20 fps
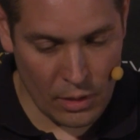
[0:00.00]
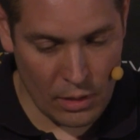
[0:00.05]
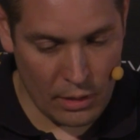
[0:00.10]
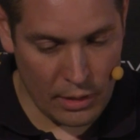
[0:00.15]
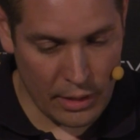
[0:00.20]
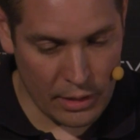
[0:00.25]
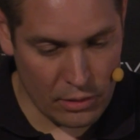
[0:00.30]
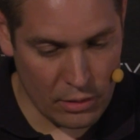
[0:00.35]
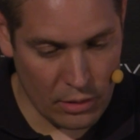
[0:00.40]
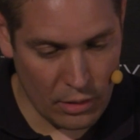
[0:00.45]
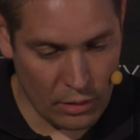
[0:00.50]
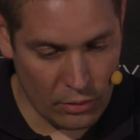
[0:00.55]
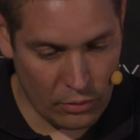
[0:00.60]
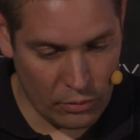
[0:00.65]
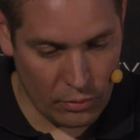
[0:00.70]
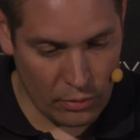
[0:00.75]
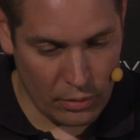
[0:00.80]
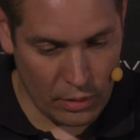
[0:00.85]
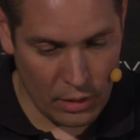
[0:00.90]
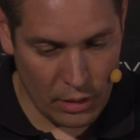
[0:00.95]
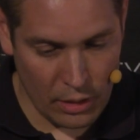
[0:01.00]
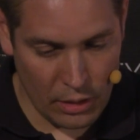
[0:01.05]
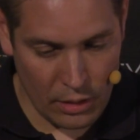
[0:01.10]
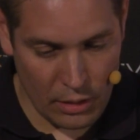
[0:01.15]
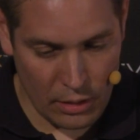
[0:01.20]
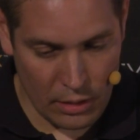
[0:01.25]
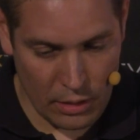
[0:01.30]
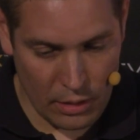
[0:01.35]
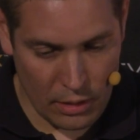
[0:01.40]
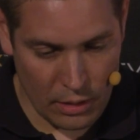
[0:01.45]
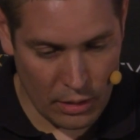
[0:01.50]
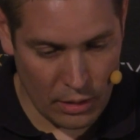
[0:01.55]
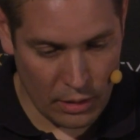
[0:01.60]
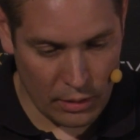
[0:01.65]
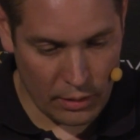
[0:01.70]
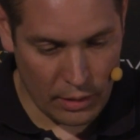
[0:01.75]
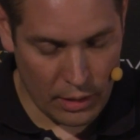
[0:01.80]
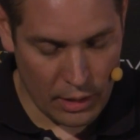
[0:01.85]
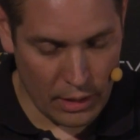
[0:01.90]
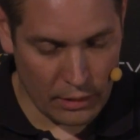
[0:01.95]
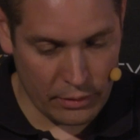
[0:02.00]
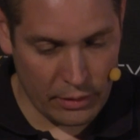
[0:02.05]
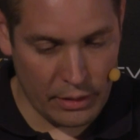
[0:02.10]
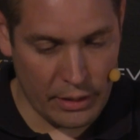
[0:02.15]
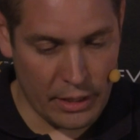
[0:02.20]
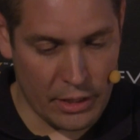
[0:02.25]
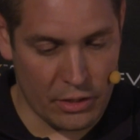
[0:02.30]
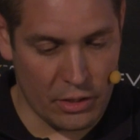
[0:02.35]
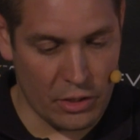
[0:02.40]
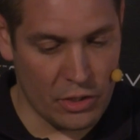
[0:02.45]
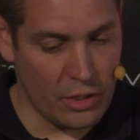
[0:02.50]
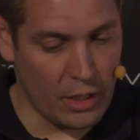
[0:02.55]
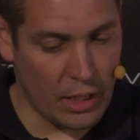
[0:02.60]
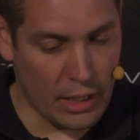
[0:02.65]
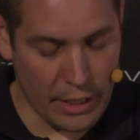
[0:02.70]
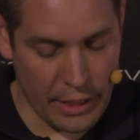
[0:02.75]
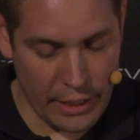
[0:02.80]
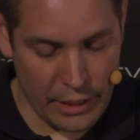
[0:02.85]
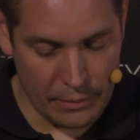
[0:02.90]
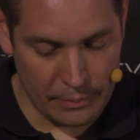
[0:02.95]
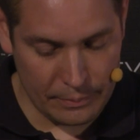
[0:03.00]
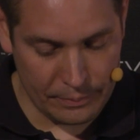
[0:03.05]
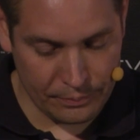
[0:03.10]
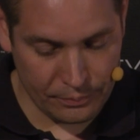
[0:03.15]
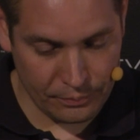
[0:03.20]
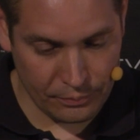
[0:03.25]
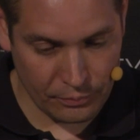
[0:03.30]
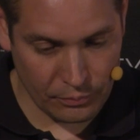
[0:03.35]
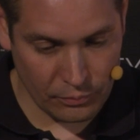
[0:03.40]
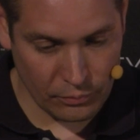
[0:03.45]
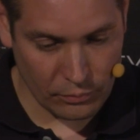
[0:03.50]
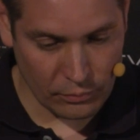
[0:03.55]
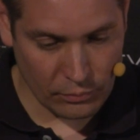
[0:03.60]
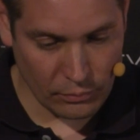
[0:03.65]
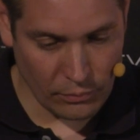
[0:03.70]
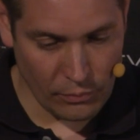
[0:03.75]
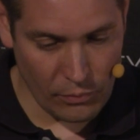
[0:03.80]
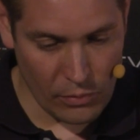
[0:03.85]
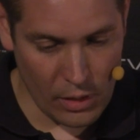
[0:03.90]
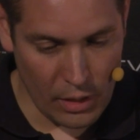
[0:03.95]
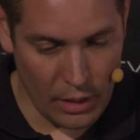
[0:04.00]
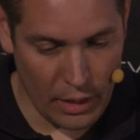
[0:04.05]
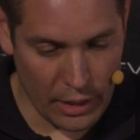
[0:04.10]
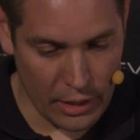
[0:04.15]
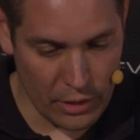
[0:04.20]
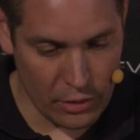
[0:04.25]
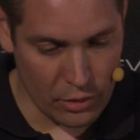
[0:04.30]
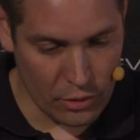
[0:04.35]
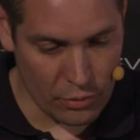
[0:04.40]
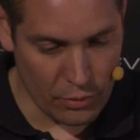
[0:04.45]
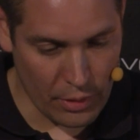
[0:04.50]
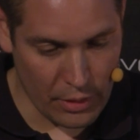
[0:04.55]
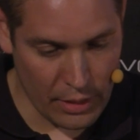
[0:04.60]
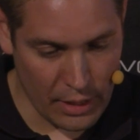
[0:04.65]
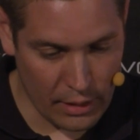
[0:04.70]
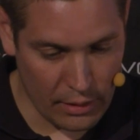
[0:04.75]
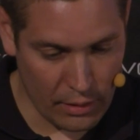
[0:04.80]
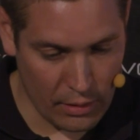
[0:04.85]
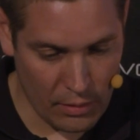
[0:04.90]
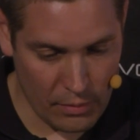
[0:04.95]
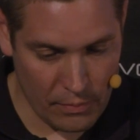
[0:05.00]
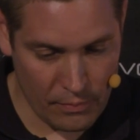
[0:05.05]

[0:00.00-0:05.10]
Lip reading: let's go to the target, and there's a jar here. I can just run that.